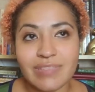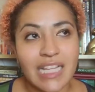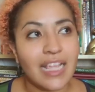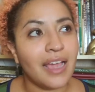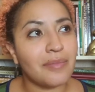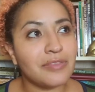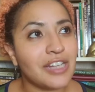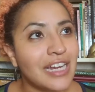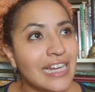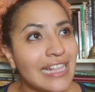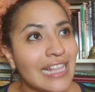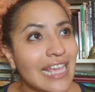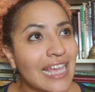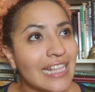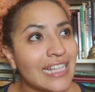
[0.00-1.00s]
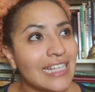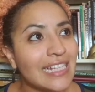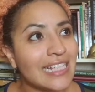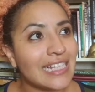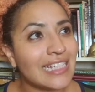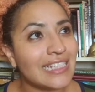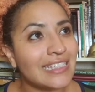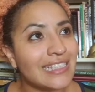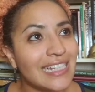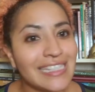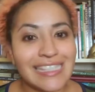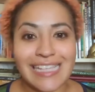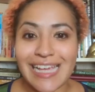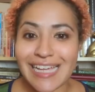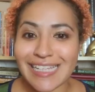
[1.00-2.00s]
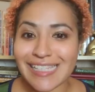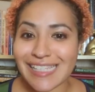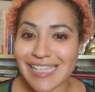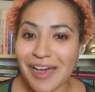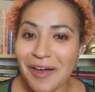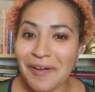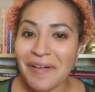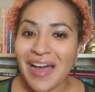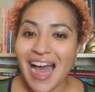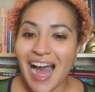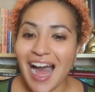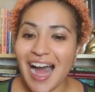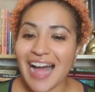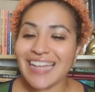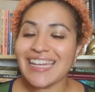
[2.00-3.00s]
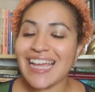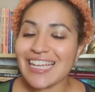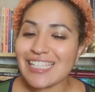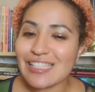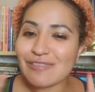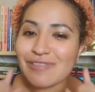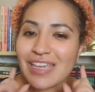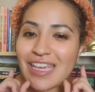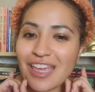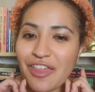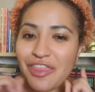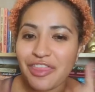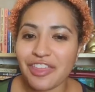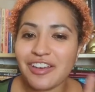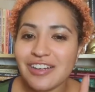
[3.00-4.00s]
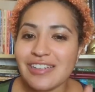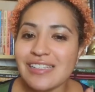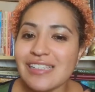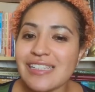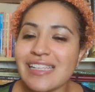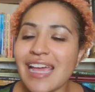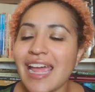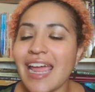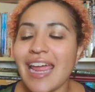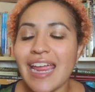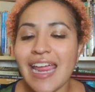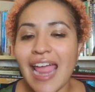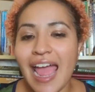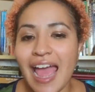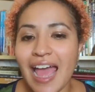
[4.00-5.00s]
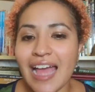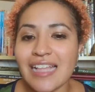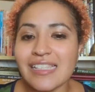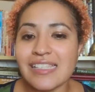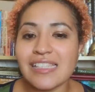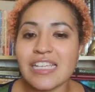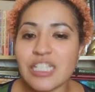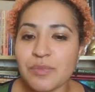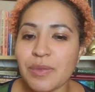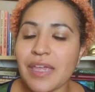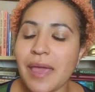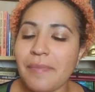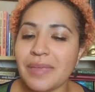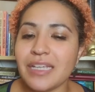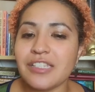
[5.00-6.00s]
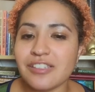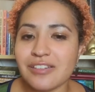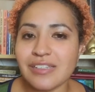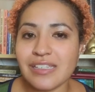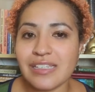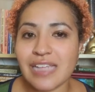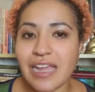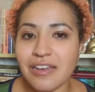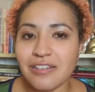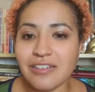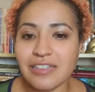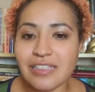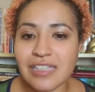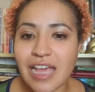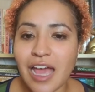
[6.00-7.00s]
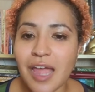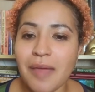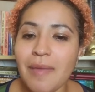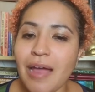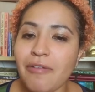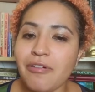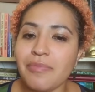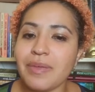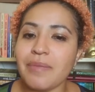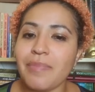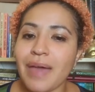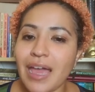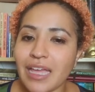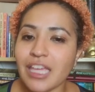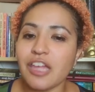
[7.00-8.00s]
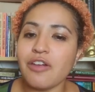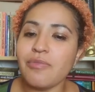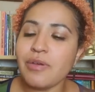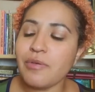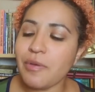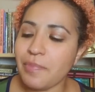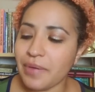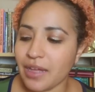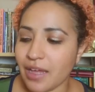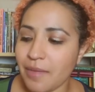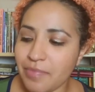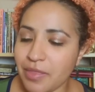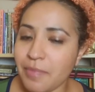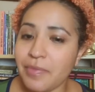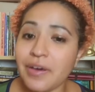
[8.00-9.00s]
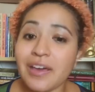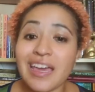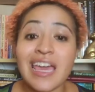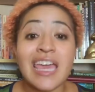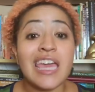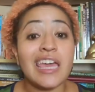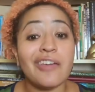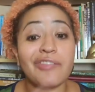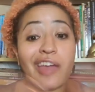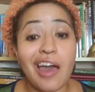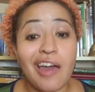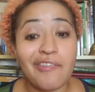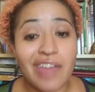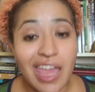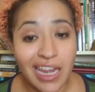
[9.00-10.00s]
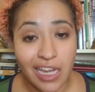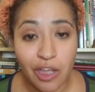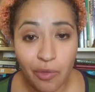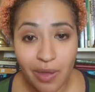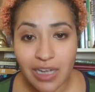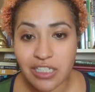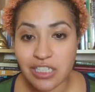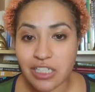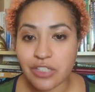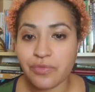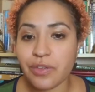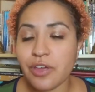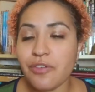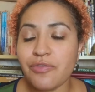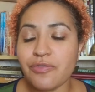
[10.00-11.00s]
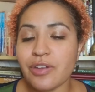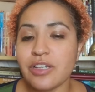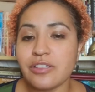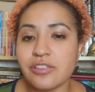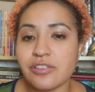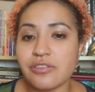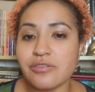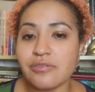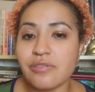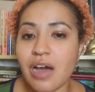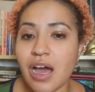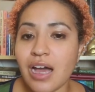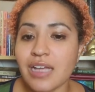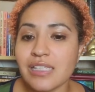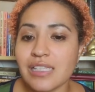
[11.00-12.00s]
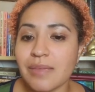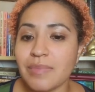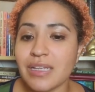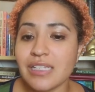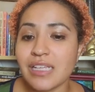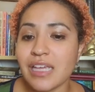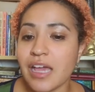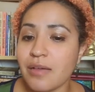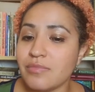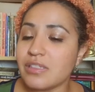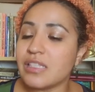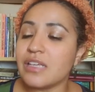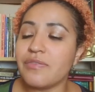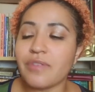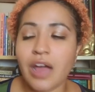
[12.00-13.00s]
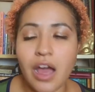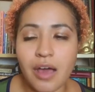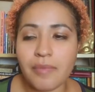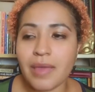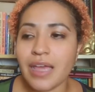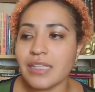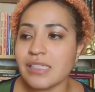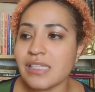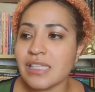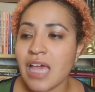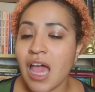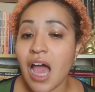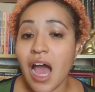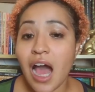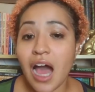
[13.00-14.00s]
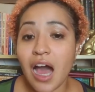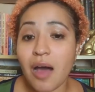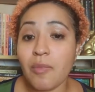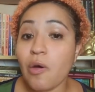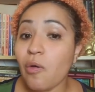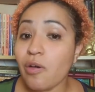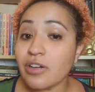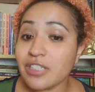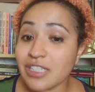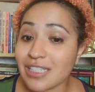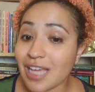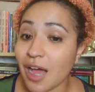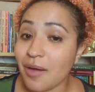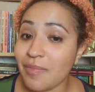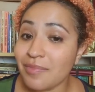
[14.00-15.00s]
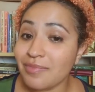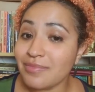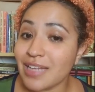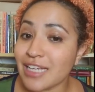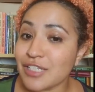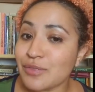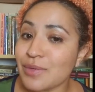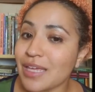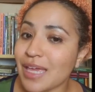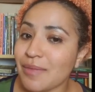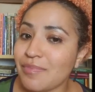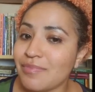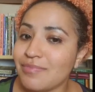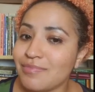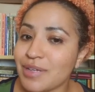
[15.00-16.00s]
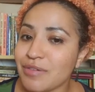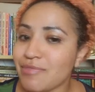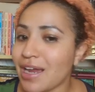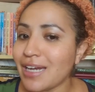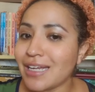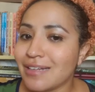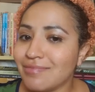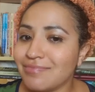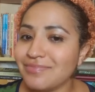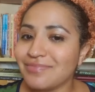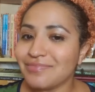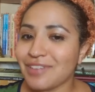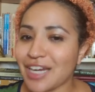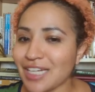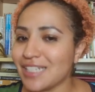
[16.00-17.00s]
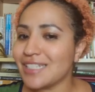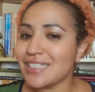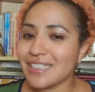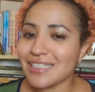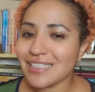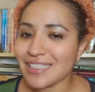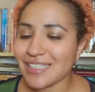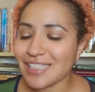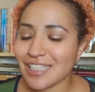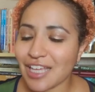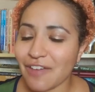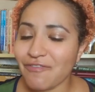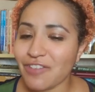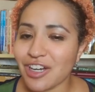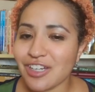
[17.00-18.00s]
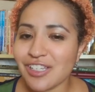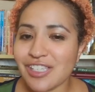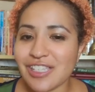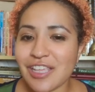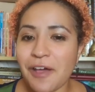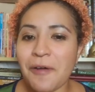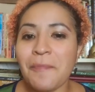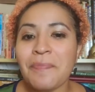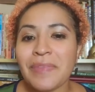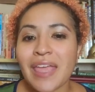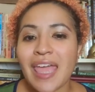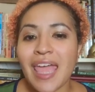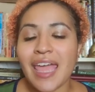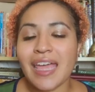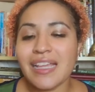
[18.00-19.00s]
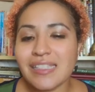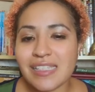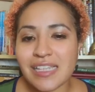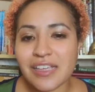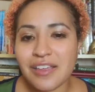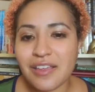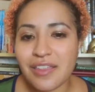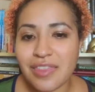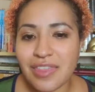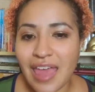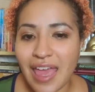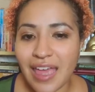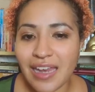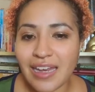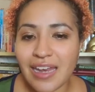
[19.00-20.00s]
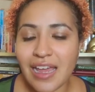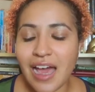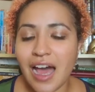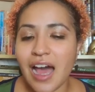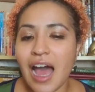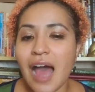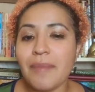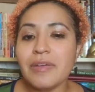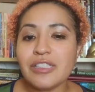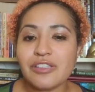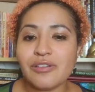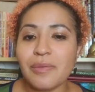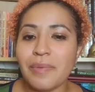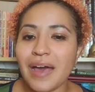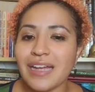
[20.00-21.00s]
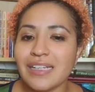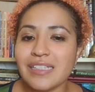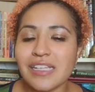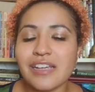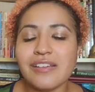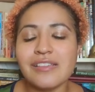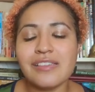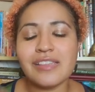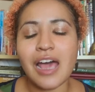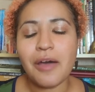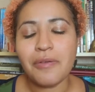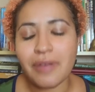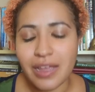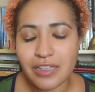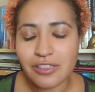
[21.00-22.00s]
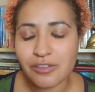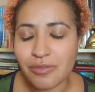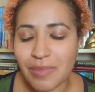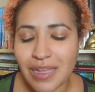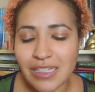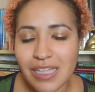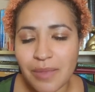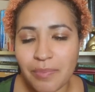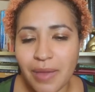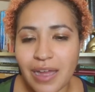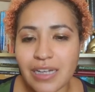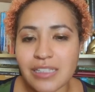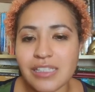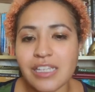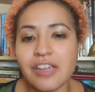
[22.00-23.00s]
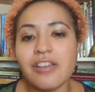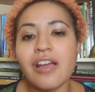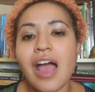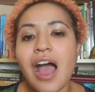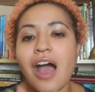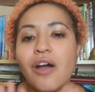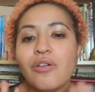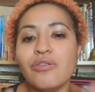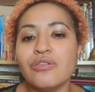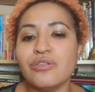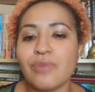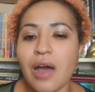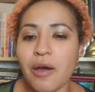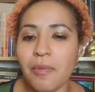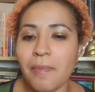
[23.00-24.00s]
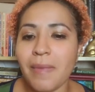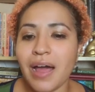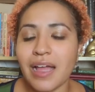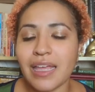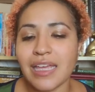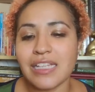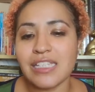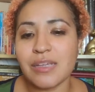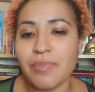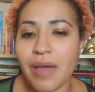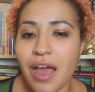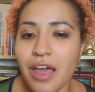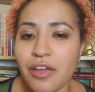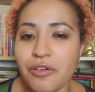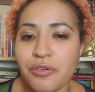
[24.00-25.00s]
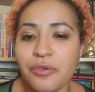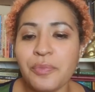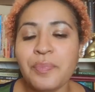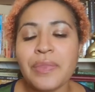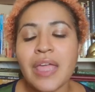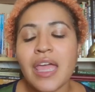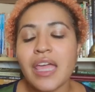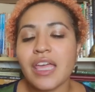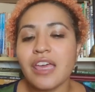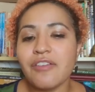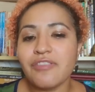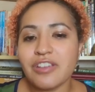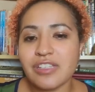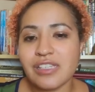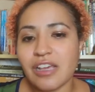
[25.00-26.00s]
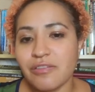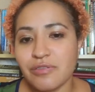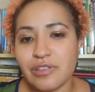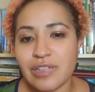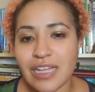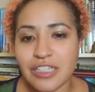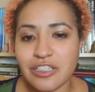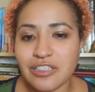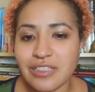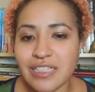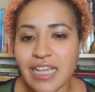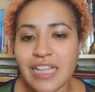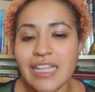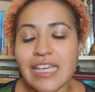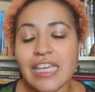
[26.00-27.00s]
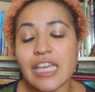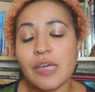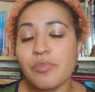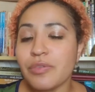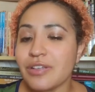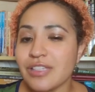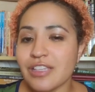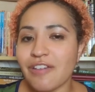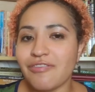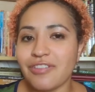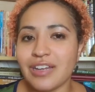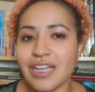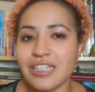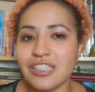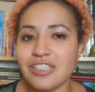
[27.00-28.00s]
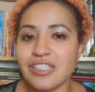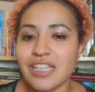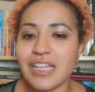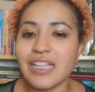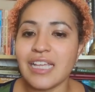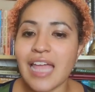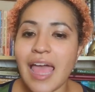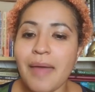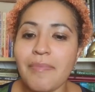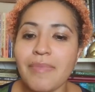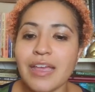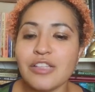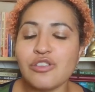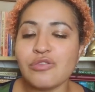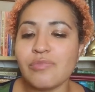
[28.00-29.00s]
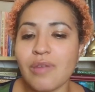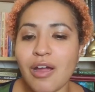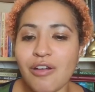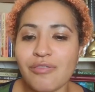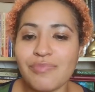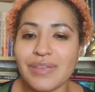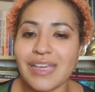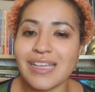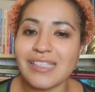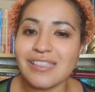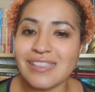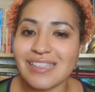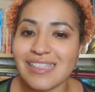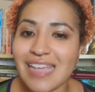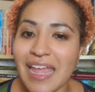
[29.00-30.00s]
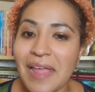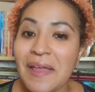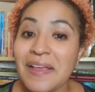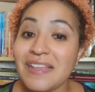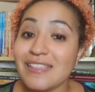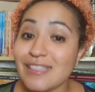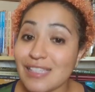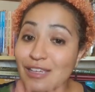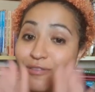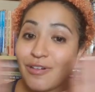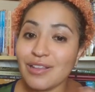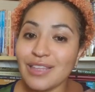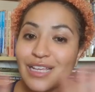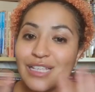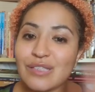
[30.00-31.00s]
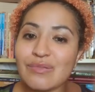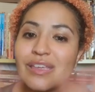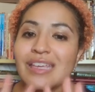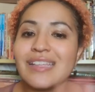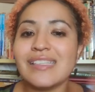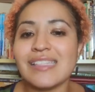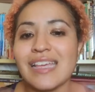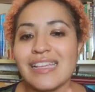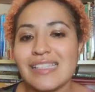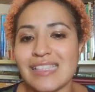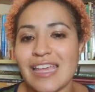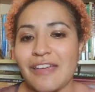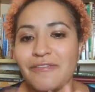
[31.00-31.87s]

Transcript: I'm trying to think. I think that's it. So uh, next week, Thursday at 6 p.m. Eastern Standard Time, I will be back here. We will pick up the book. If y'all have any questions, feel free to uh, send me DMs, leave comments, um, or just come next week and be ready, ready to, to converse. So until then, uh, amatu and panatir, sawek tu menten panatir, audwa ma keti paharu. Give yourself to nature daily, keep yourself for nature daily, and may tomorrow be as today. See you all next week and stay safe.